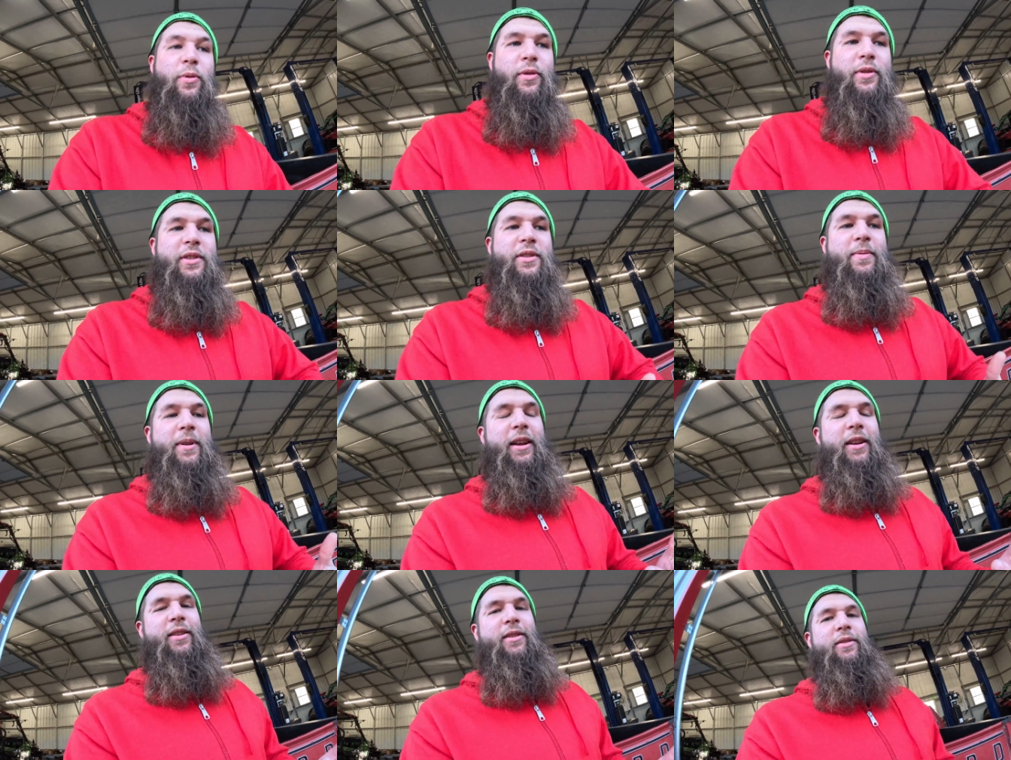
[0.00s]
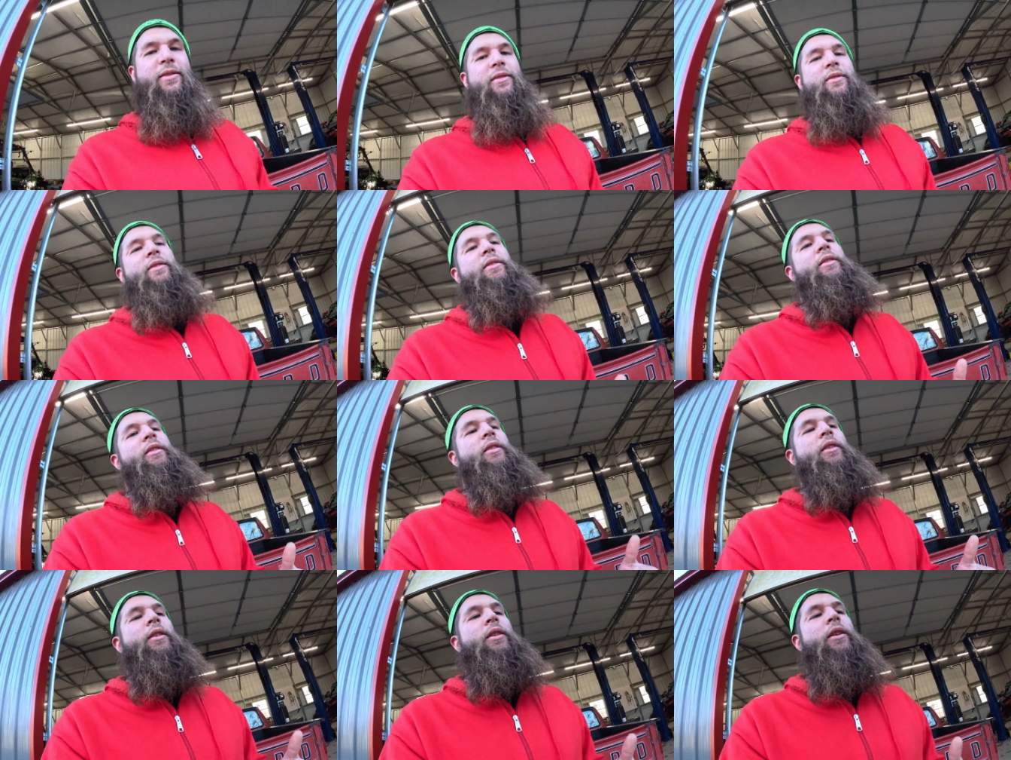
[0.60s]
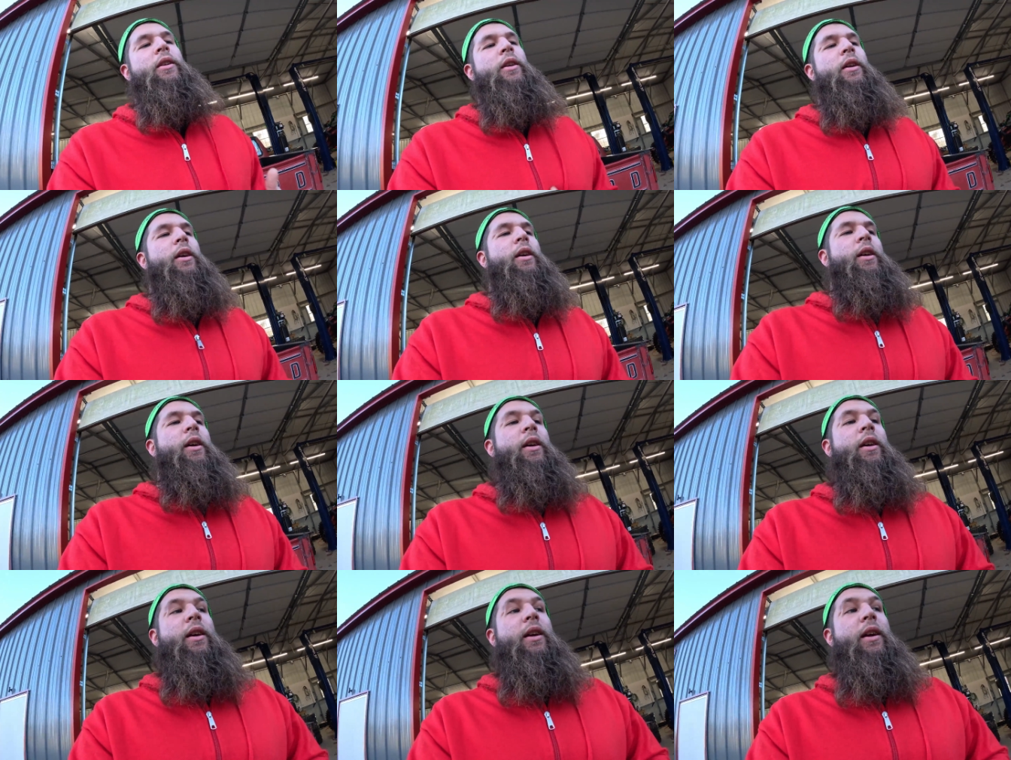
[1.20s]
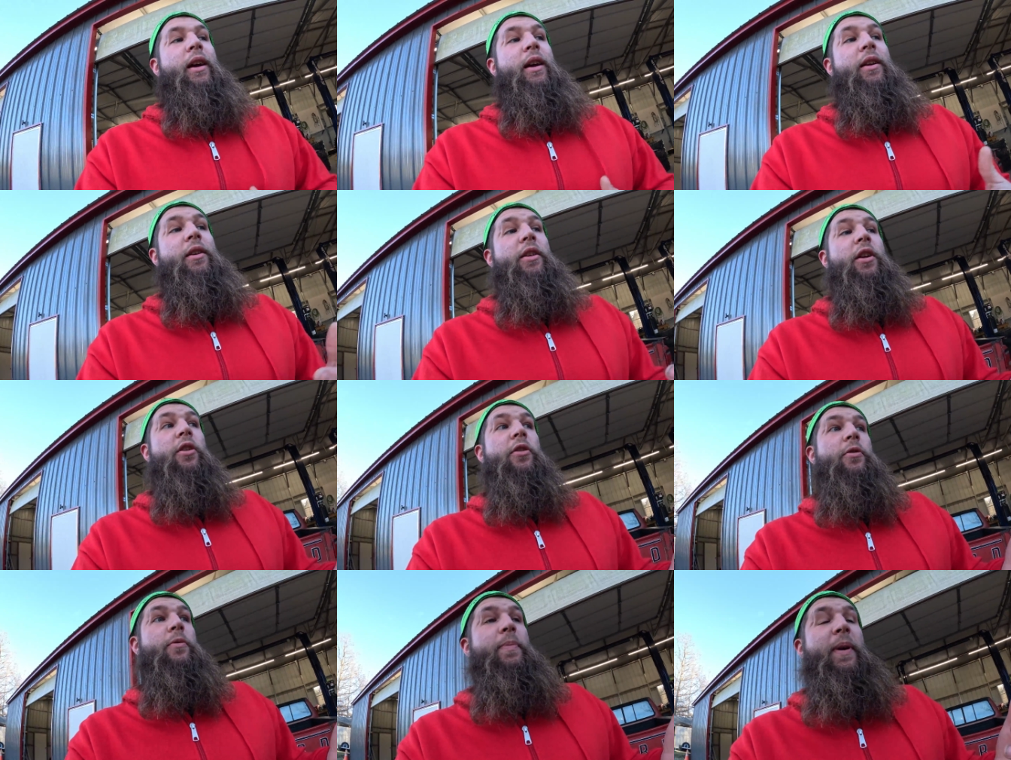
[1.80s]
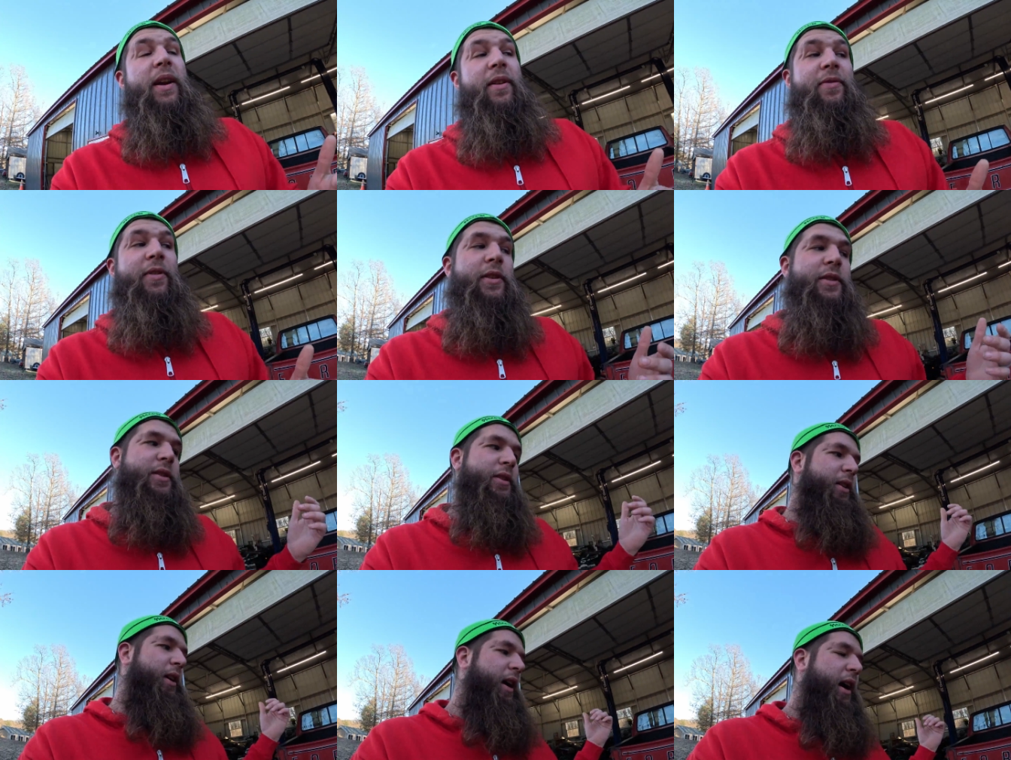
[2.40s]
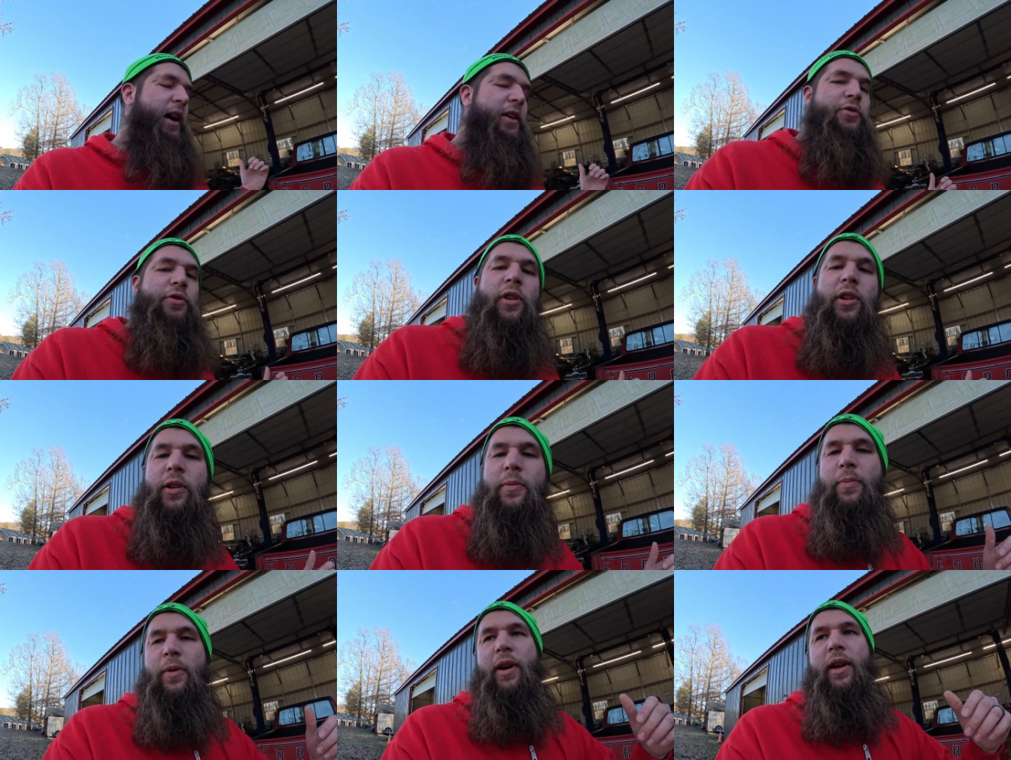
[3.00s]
important to me and another benefit to the hydraulic